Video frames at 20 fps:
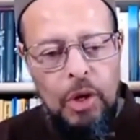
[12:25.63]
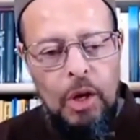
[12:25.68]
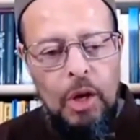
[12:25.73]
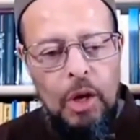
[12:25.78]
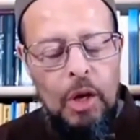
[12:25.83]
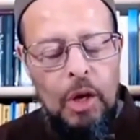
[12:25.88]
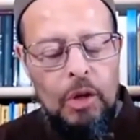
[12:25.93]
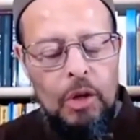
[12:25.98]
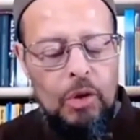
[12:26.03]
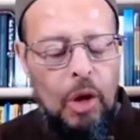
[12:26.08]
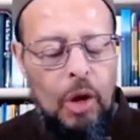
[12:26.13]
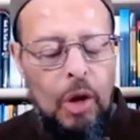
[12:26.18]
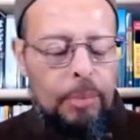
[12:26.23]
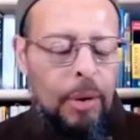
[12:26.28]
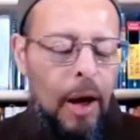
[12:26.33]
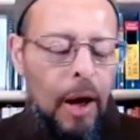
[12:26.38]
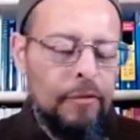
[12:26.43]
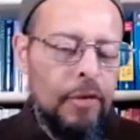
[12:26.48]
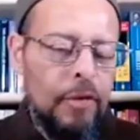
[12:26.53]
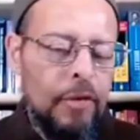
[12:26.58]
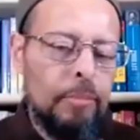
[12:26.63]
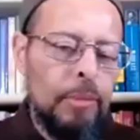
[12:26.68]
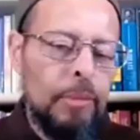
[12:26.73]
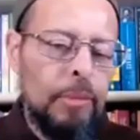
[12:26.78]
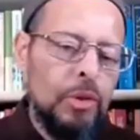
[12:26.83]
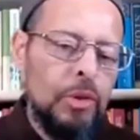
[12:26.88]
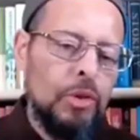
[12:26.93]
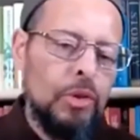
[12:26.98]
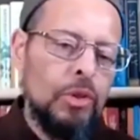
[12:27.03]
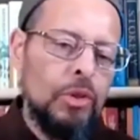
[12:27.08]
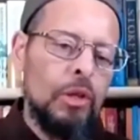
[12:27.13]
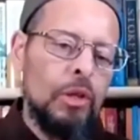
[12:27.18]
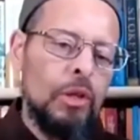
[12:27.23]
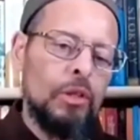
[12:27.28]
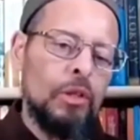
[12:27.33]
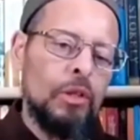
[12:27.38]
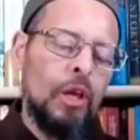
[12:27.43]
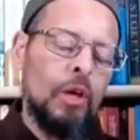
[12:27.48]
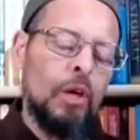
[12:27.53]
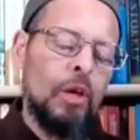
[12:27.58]
So our Prophet mentioned,
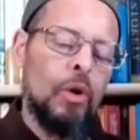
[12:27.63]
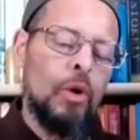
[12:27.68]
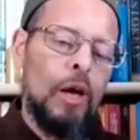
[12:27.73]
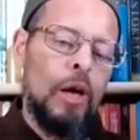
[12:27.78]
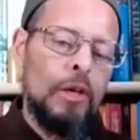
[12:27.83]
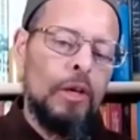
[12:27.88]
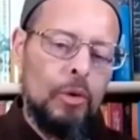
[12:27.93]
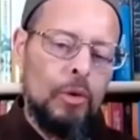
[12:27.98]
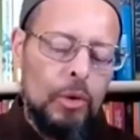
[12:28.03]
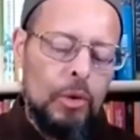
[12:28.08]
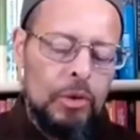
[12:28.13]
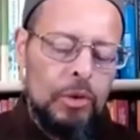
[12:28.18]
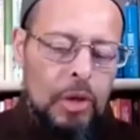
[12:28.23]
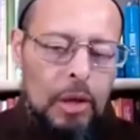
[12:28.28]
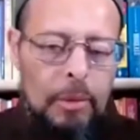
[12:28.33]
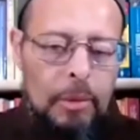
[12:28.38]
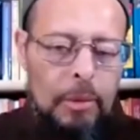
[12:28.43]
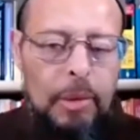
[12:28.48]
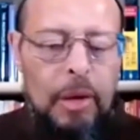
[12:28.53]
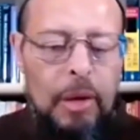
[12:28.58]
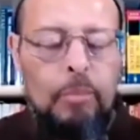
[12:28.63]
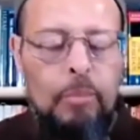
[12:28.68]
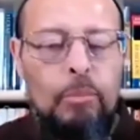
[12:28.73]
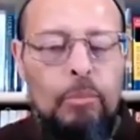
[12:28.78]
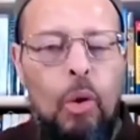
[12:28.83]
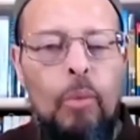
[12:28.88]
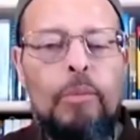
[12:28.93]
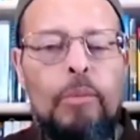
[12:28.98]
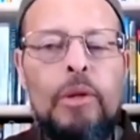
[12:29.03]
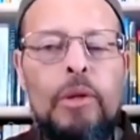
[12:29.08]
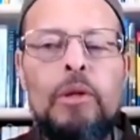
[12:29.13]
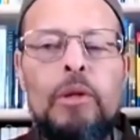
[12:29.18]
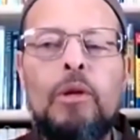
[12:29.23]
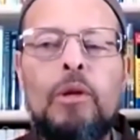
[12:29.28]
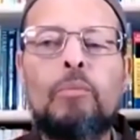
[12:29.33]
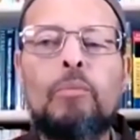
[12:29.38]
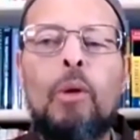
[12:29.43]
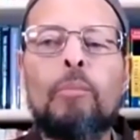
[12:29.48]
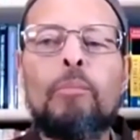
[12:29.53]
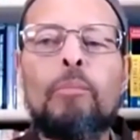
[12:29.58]
sallallahu alayhi wa sallam, al-mu'min
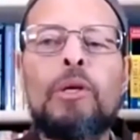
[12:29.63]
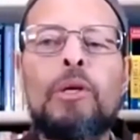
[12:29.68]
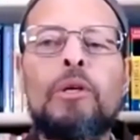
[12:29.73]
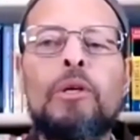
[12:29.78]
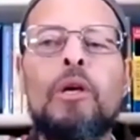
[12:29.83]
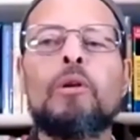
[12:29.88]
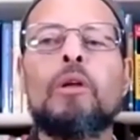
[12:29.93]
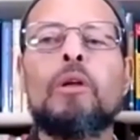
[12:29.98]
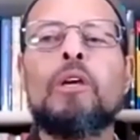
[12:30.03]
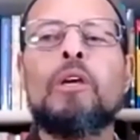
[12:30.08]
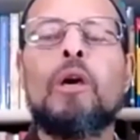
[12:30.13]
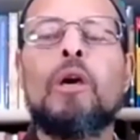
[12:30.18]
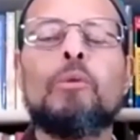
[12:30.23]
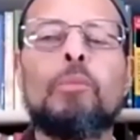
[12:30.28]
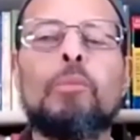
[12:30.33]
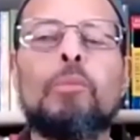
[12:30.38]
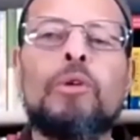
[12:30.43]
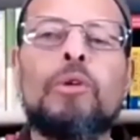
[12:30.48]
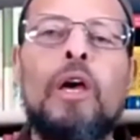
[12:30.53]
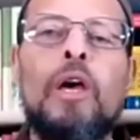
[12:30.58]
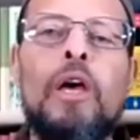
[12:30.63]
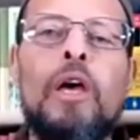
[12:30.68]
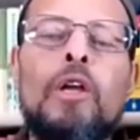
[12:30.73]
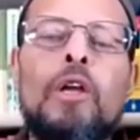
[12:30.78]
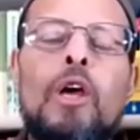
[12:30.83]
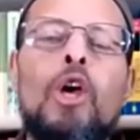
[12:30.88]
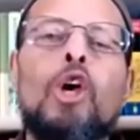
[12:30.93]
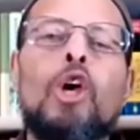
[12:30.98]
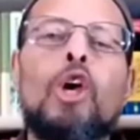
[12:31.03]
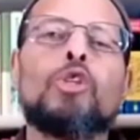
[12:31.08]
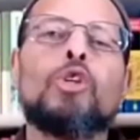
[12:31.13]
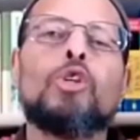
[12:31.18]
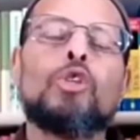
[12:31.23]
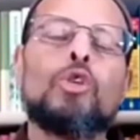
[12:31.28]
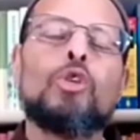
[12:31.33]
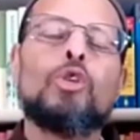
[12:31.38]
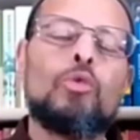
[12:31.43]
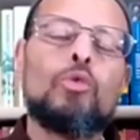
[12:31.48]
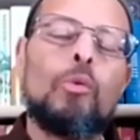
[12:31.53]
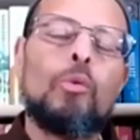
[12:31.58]
lil-mu'min kal-bunyan
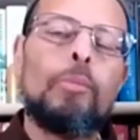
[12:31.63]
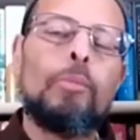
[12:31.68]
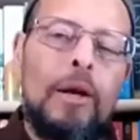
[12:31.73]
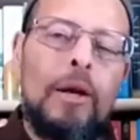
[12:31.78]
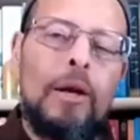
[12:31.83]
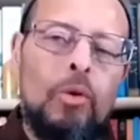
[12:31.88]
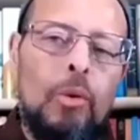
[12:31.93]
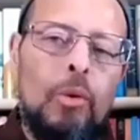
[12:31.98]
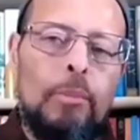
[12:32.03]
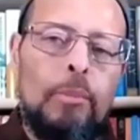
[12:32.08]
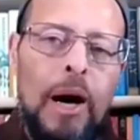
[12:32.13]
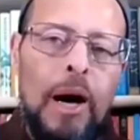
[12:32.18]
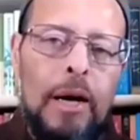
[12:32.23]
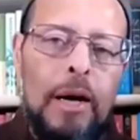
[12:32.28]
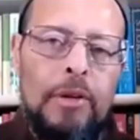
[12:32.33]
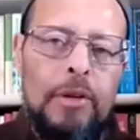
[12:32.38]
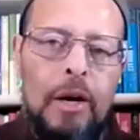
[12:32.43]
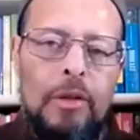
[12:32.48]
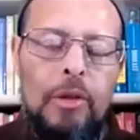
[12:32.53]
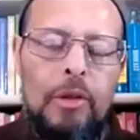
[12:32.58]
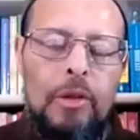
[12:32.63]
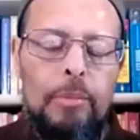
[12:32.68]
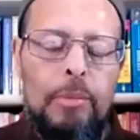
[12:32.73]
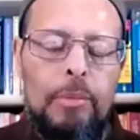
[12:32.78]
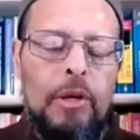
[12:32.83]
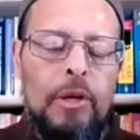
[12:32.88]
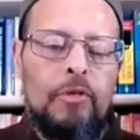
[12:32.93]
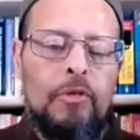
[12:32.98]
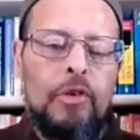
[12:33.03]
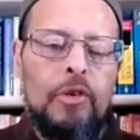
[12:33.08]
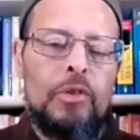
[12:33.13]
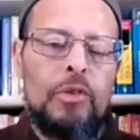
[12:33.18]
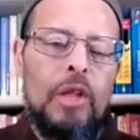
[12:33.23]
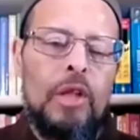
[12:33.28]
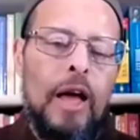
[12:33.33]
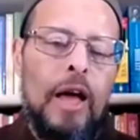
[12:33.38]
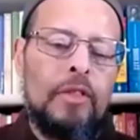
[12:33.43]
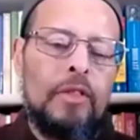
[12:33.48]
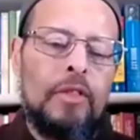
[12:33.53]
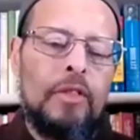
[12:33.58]
yashuddu ba'dahu ba'da. The believers are
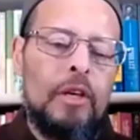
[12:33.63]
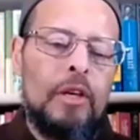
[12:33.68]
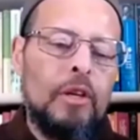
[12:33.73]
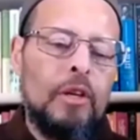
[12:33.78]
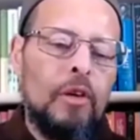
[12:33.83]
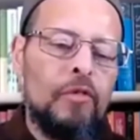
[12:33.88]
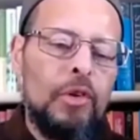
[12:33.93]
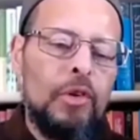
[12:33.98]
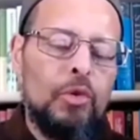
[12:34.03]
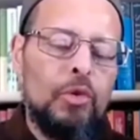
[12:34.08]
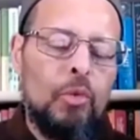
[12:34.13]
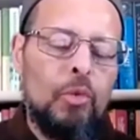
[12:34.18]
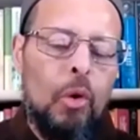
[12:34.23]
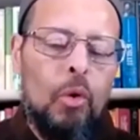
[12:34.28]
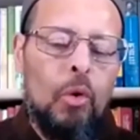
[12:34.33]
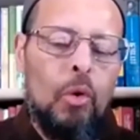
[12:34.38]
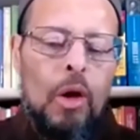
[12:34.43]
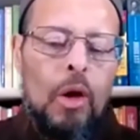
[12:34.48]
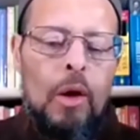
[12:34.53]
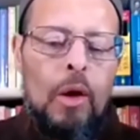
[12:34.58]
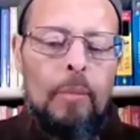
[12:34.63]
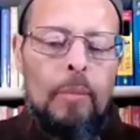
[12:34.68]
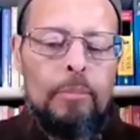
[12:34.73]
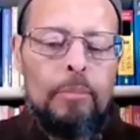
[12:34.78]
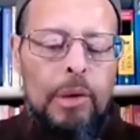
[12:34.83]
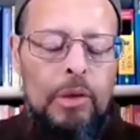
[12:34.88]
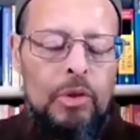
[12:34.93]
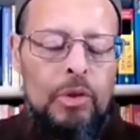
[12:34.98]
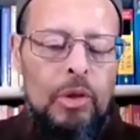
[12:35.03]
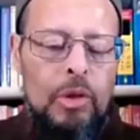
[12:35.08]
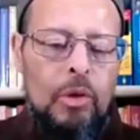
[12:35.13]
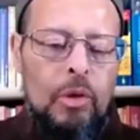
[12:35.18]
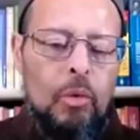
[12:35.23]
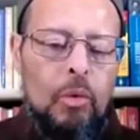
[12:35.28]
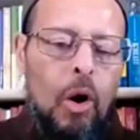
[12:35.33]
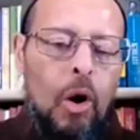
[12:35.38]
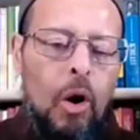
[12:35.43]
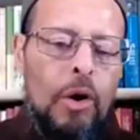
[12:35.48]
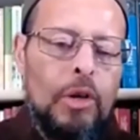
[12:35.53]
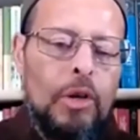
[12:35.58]
like the individual bricks in a
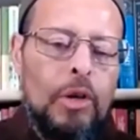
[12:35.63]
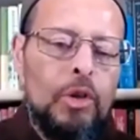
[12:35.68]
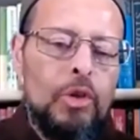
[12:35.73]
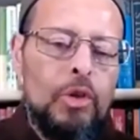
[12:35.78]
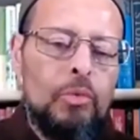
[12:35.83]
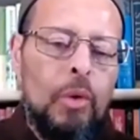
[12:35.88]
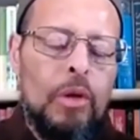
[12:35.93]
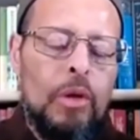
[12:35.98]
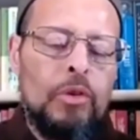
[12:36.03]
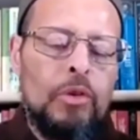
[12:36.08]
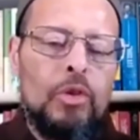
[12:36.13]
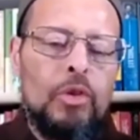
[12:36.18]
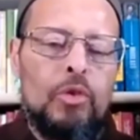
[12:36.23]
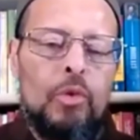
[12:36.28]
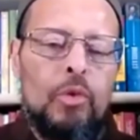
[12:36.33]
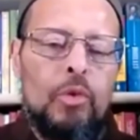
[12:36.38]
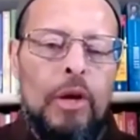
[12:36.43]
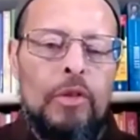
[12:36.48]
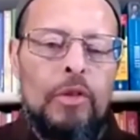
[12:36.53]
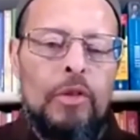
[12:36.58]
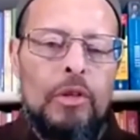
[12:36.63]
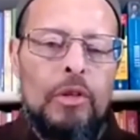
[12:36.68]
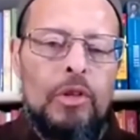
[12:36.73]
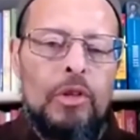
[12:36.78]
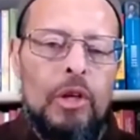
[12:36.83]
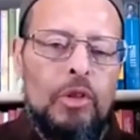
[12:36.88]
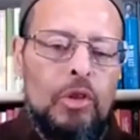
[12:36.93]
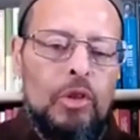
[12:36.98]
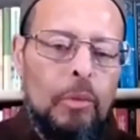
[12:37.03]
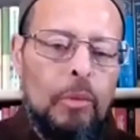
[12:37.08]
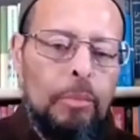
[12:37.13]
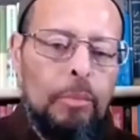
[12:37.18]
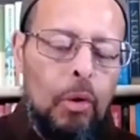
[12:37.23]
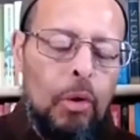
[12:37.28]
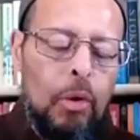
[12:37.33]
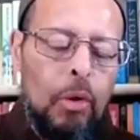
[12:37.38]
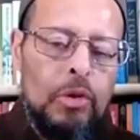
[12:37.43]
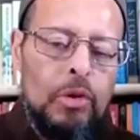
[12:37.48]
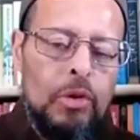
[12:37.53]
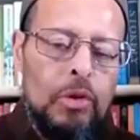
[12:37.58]
wall. Each one strengthens and
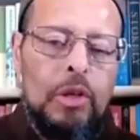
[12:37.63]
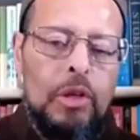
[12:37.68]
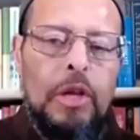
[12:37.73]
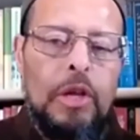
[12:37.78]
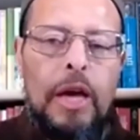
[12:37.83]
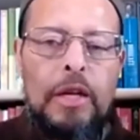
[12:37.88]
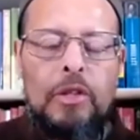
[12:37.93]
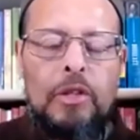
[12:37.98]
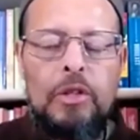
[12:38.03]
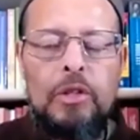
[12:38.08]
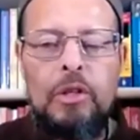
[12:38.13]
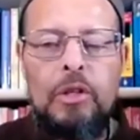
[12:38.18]
supports the next.